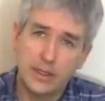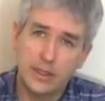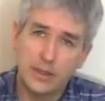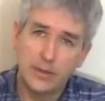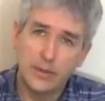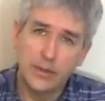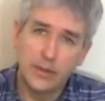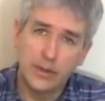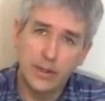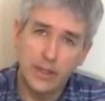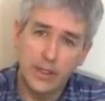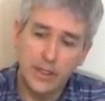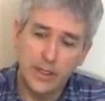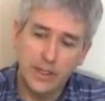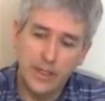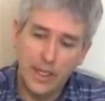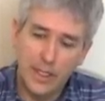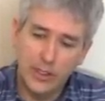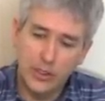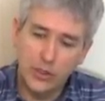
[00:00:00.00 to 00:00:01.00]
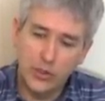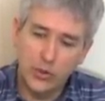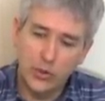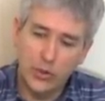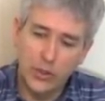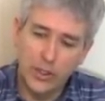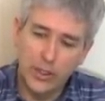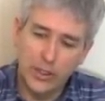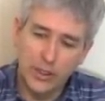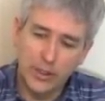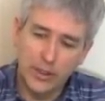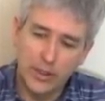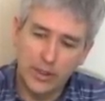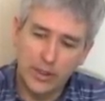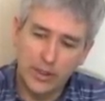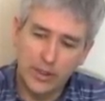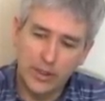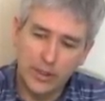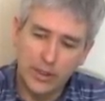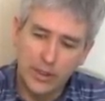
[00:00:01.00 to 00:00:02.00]
with the dead short,
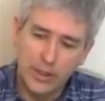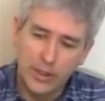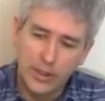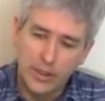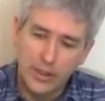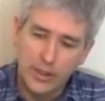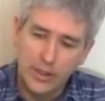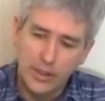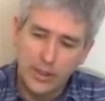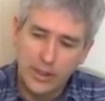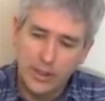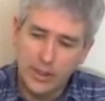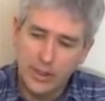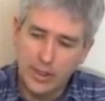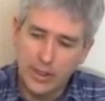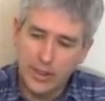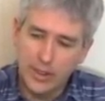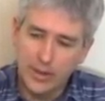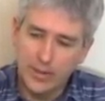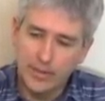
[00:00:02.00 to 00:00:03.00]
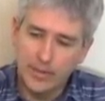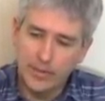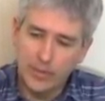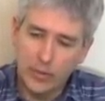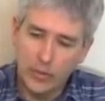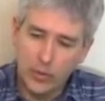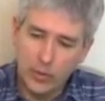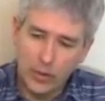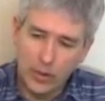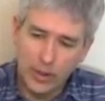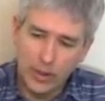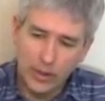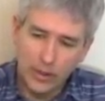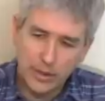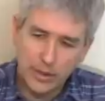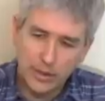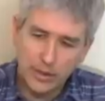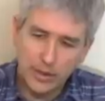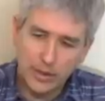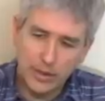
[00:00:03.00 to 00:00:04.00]
or
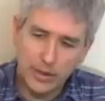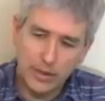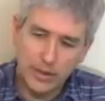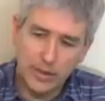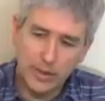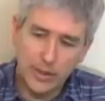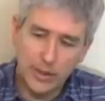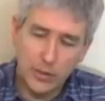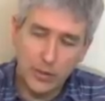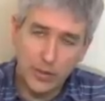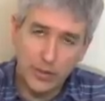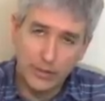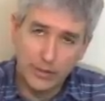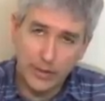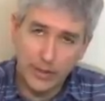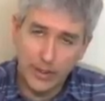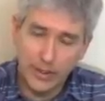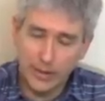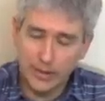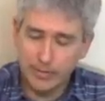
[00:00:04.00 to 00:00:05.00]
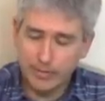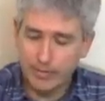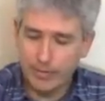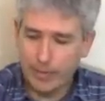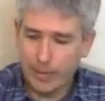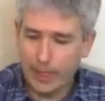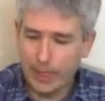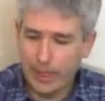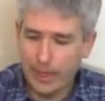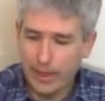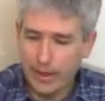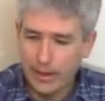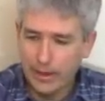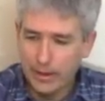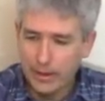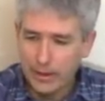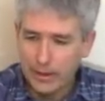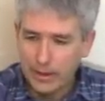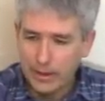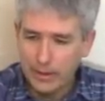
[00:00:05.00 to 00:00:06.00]
the equivalent
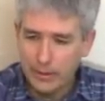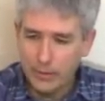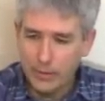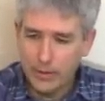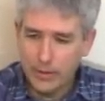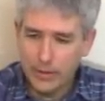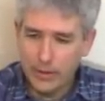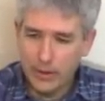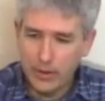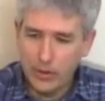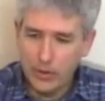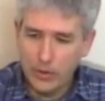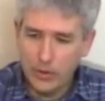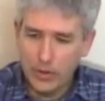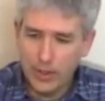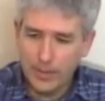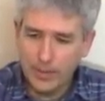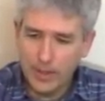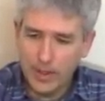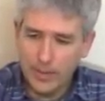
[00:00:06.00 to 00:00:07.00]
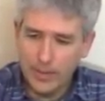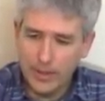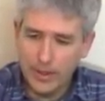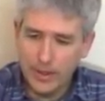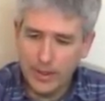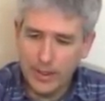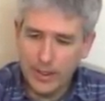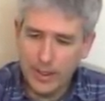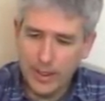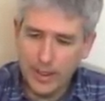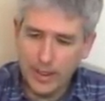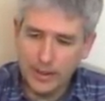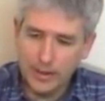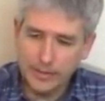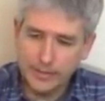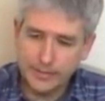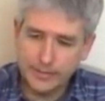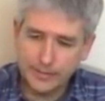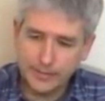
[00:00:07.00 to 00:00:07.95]
with the new upcoming kit.